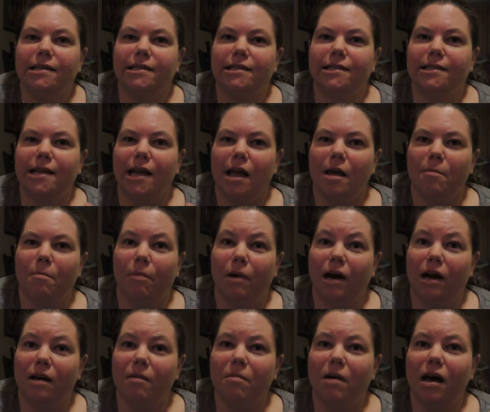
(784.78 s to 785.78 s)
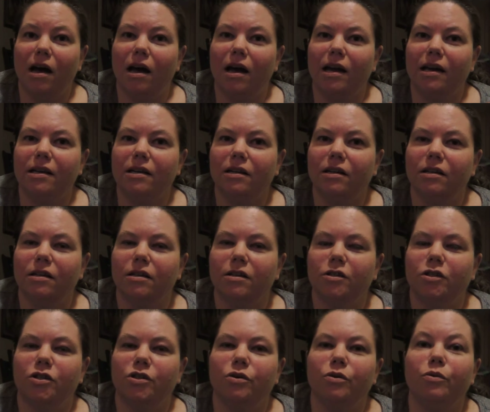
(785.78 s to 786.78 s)
say bye-bye
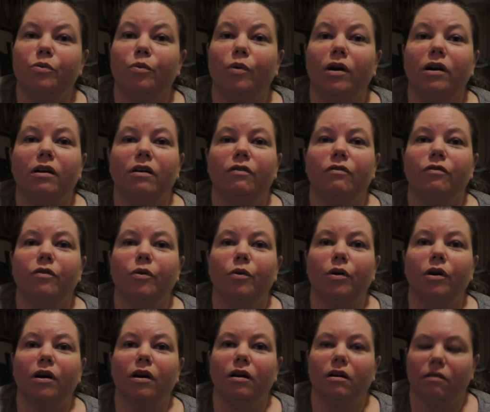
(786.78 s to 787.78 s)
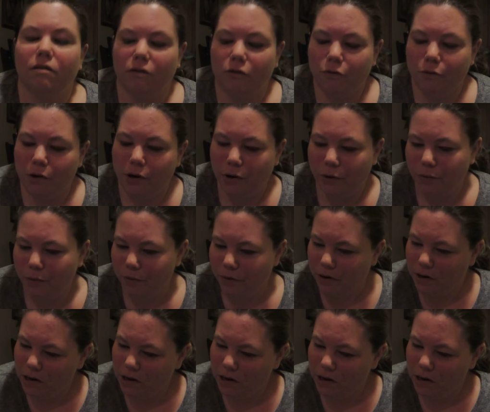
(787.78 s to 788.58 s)
to one of your crew.